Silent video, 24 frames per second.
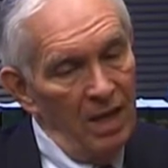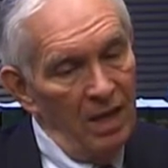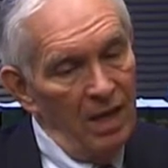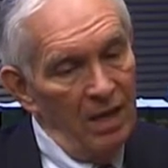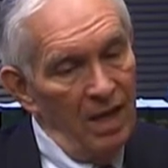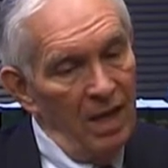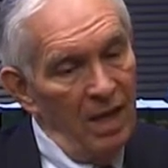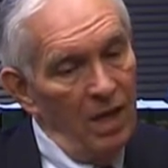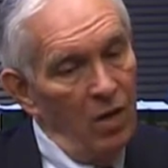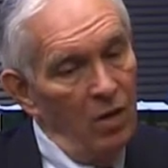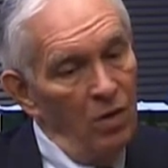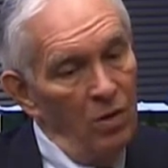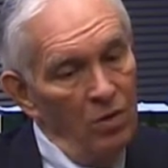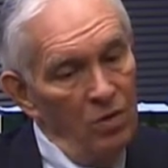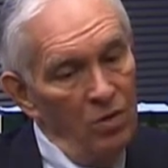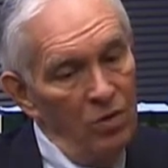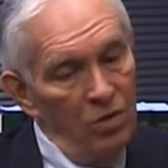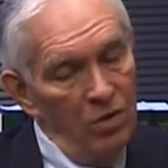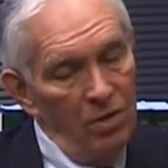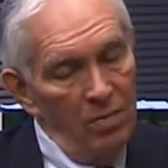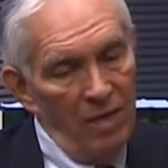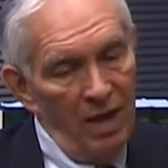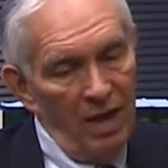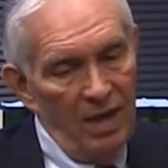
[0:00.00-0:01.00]
Now, all
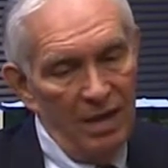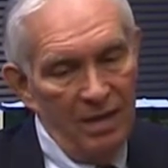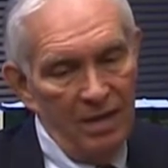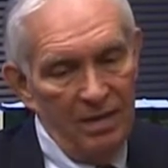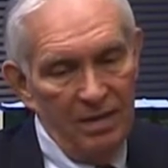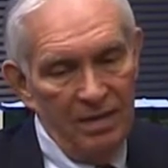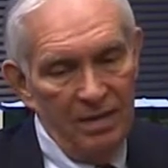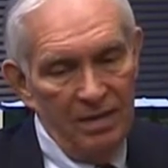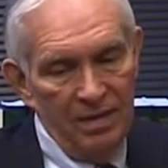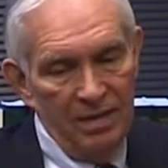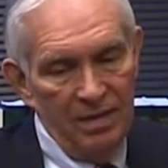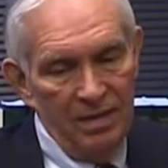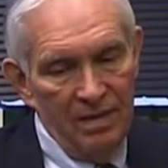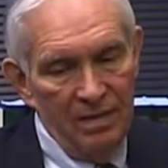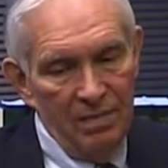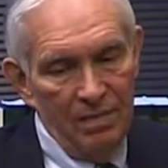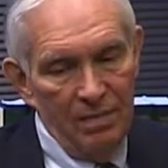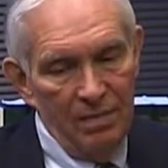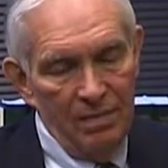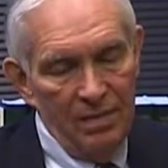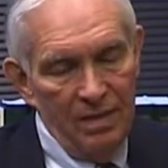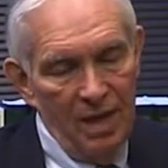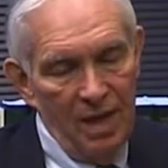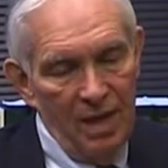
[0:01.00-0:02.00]
during my
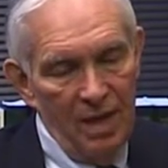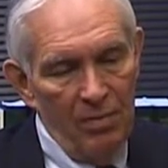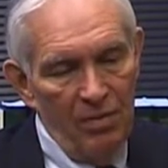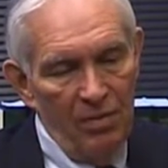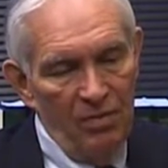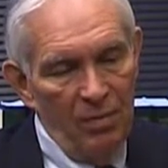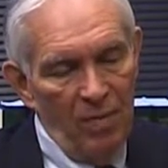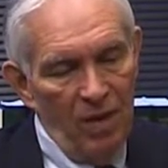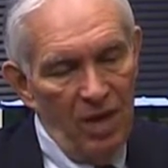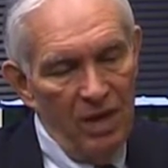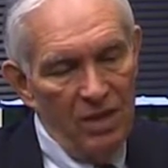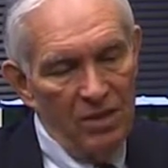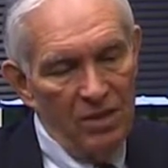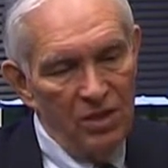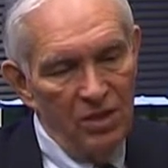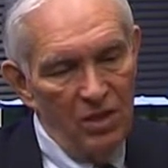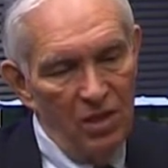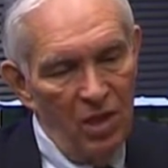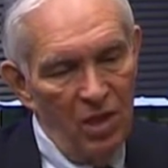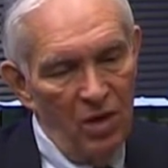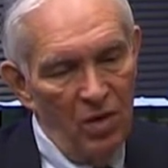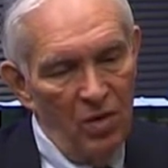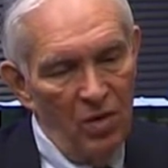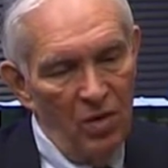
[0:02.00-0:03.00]
time of practicing
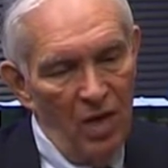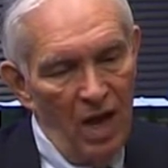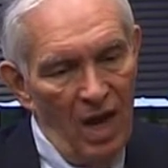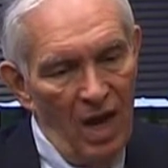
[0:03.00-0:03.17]
law,